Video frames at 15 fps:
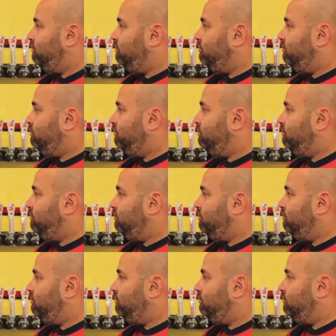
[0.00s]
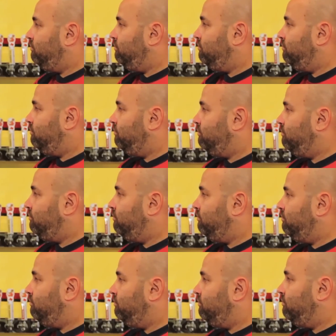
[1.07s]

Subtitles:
[no speech]